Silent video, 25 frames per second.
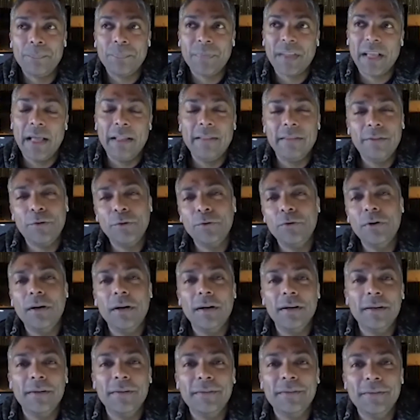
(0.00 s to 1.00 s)
And through
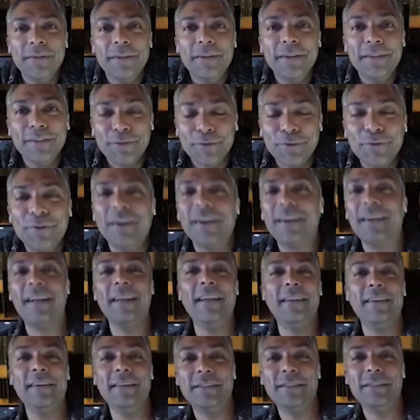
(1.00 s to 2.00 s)
her, I
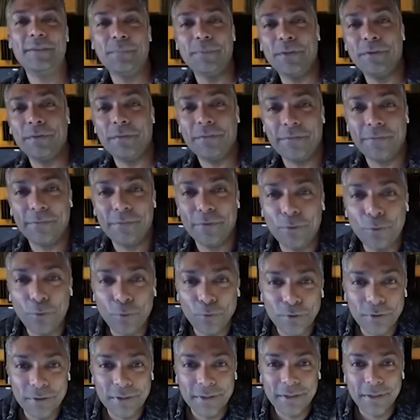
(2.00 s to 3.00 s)
learned a bit of
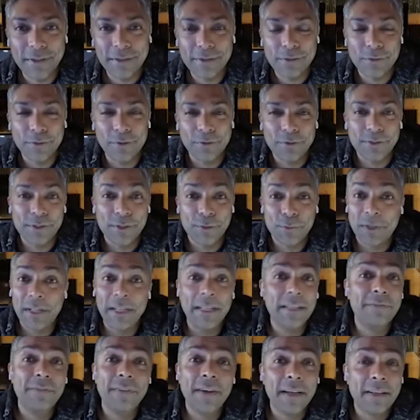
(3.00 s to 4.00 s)
old songs as well.
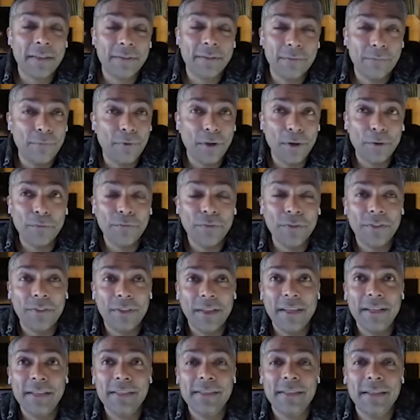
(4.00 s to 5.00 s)
In fact, one of the
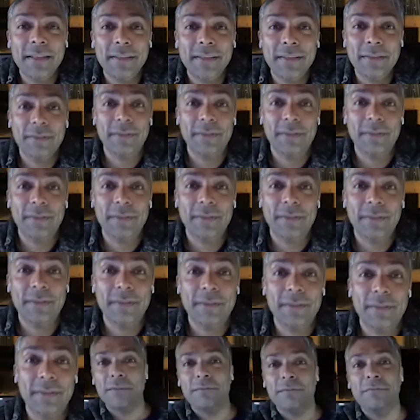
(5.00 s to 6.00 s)
things that the
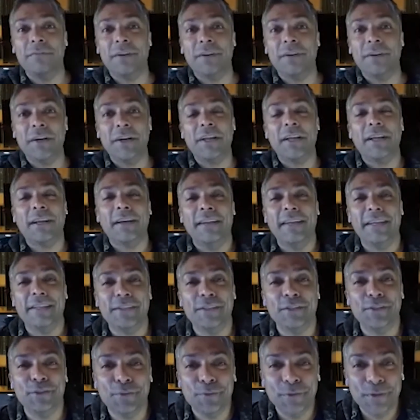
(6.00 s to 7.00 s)
Fifths were very
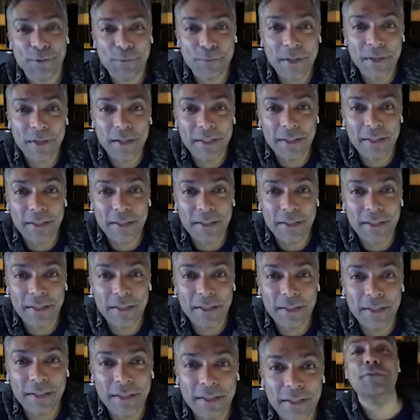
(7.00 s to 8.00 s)
connected to as well, that we
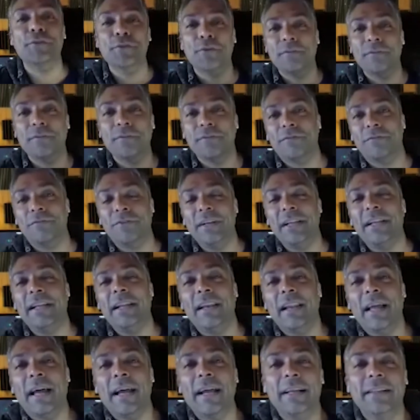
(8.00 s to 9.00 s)
all sort of really
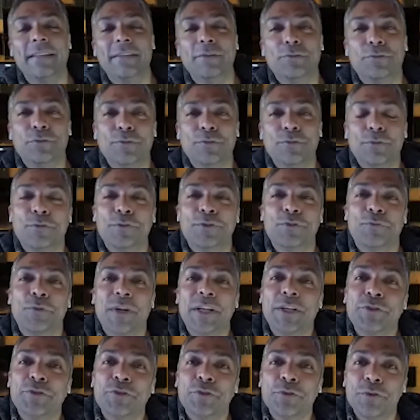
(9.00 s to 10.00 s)
liked those
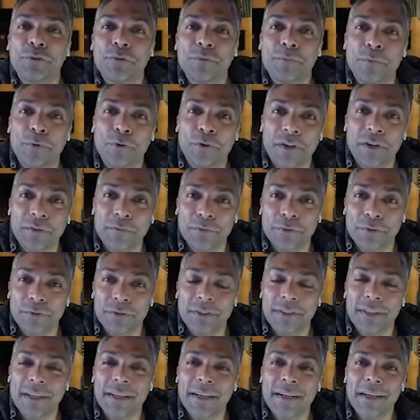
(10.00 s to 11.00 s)
retro
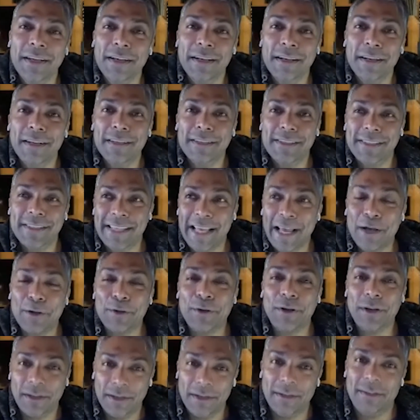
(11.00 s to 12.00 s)
Bollywood
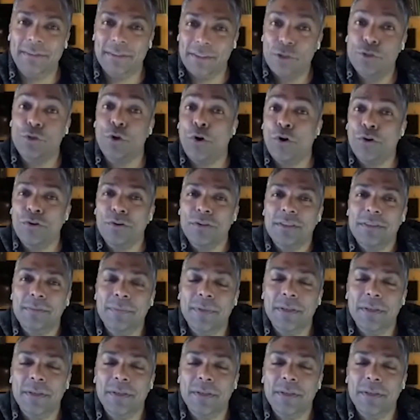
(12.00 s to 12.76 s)
sound, the songs,